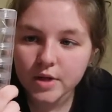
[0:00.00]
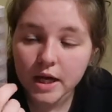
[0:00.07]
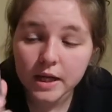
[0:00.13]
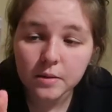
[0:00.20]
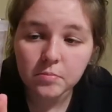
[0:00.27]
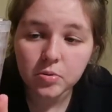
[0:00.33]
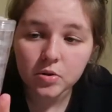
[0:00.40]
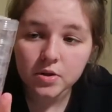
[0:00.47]
I
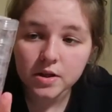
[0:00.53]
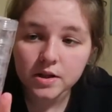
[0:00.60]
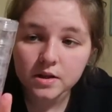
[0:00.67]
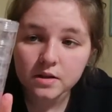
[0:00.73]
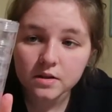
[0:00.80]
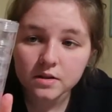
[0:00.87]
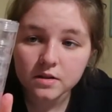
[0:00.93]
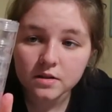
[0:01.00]
can put
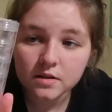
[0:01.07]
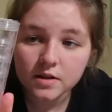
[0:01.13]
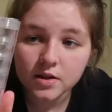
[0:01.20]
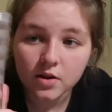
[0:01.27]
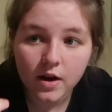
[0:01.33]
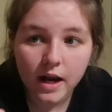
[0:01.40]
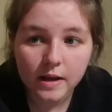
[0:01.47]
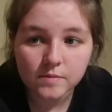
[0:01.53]
like
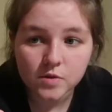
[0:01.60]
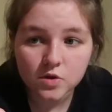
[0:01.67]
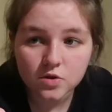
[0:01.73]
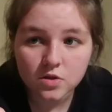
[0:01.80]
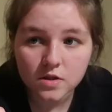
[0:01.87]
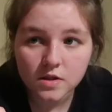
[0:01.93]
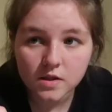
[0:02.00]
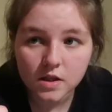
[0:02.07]
either hamster
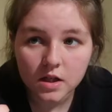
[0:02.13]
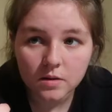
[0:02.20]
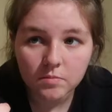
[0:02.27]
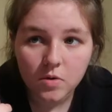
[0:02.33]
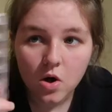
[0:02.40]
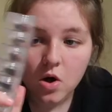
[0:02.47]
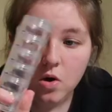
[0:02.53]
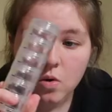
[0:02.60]
treats in it,
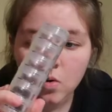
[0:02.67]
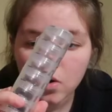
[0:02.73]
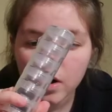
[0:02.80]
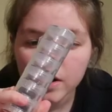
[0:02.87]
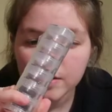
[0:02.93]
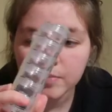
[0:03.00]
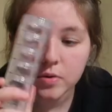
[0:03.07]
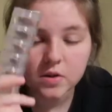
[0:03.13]
or
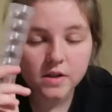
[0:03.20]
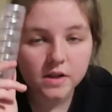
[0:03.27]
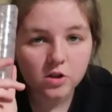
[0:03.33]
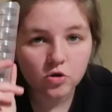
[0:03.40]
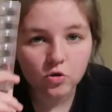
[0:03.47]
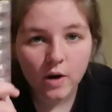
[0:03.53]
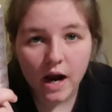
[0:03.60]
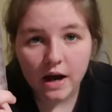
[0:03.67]
I could put like
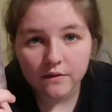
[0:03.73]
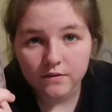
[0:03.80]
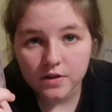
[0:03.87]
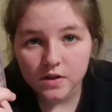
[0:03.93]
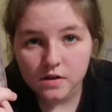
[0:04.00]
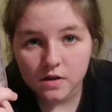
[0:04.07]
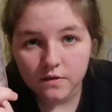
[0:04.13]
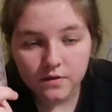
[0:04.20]

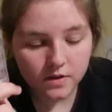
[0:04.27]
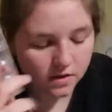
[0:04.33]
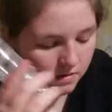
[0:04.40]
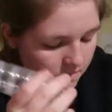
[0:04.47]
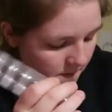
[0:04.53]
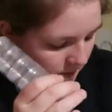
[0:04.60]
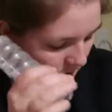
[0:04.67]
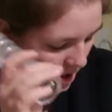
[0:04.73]
crafty stuff in
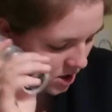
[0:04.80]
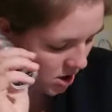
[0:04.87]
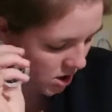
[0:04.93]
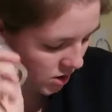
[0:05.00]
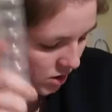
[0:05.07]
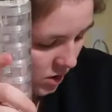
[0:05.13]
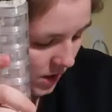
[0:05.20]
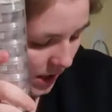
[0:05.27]
them.
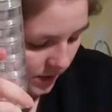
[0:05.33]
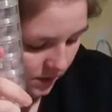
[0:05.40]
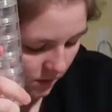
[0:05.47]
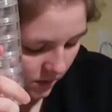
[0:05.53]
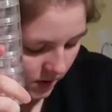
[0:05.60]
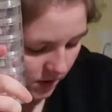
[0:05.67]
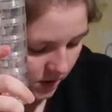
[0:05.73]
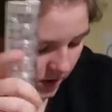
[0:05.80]
So that's
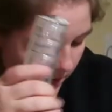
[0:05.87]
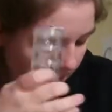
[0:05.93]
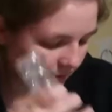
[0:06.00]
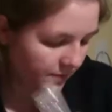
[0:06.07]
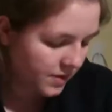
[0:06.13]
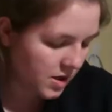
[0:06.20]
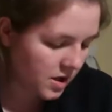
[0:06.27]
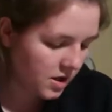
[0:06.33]
always good.
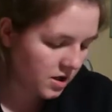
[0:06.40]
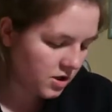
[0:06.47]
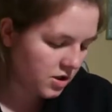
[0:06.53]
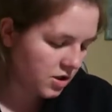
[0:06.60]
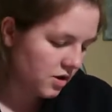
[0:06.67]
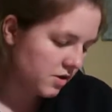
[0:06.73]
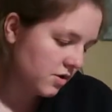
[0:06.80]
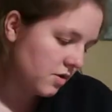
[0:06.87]

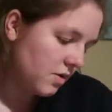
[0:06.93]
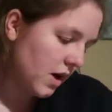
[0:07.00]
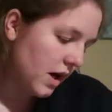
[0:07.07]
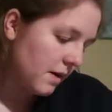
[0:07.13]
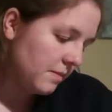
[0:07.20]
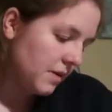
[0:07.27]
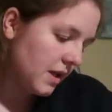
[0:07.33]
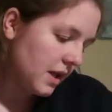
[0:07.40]
She also
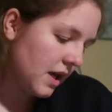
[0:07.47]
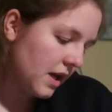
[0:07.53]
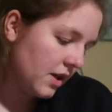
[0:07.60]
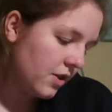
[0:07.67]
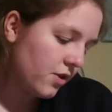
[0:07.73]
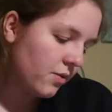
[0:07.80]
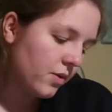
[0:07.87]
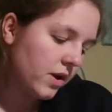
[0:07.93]
got me
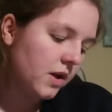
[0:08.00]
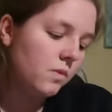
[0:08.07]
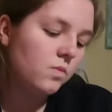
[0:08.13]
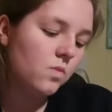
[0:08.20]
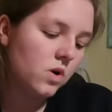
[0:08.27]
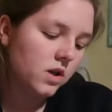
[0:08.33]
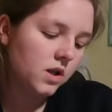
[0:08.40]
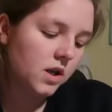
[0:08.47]
a
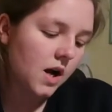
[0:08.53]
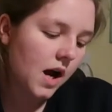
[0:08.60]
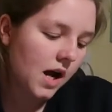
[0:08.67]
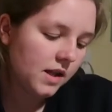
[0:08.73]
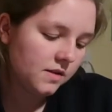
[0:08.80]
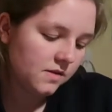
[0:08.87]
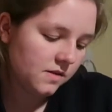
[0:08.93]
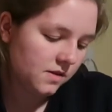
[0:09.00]
3-in-1
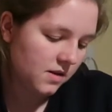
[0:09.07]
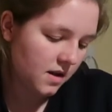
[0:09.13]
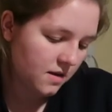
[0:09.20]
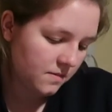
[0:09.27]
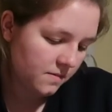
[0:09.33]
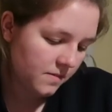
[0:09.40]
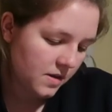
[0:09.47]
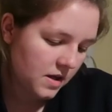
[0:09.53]
cotton
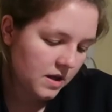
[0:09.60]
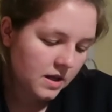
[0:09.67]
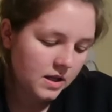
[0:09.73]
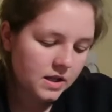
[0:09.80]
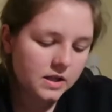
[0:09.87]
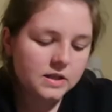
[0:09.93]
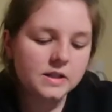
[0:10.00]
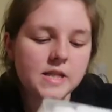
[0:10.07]
set.
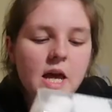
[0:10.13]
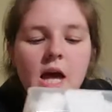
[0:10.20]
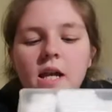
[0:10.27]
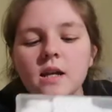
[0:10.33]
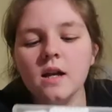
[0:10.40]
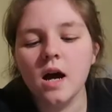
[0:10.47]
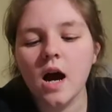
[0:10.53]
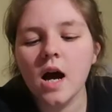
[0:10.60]

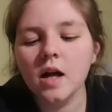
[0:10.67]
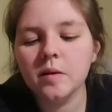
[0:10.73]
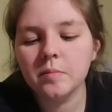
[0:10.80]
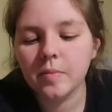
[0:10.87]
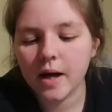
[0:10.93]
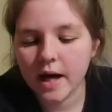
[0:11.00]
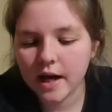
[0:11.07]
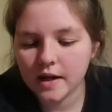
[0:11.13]
10
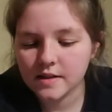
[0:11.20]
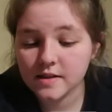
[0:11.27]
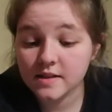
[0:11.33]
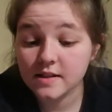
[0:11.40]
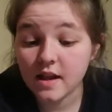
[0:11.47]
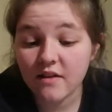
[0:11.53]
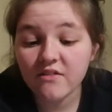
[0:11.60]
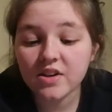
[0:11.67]
cotton pads,
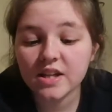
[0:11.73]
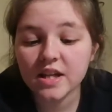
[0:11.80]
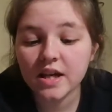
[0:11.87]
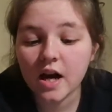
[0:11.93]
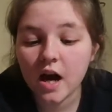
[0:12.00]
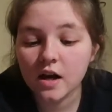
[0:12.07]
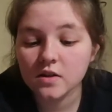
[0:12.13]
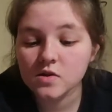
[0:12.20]
70
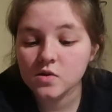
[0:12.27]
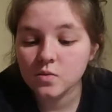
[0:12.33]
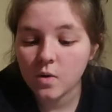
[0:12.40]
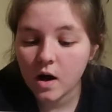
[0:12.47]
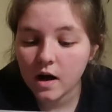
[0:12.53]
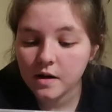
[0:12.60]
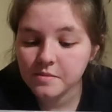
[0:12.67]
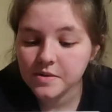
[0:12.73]
cotton
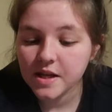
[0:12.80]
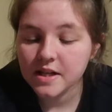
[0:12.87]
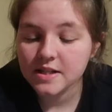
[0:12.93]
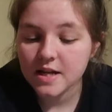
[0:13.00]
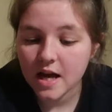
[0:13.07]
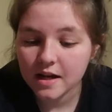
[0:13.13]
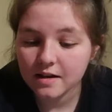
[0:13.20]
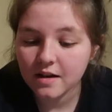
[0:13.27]
swabs,
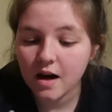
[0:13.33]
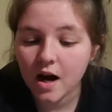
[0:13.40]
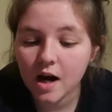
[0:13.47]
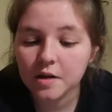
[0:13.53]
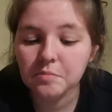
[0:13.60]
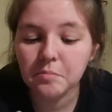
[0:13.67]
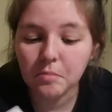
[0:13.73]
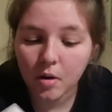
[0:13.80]
and 10
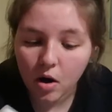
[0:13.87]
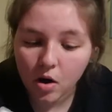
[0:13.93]
cotton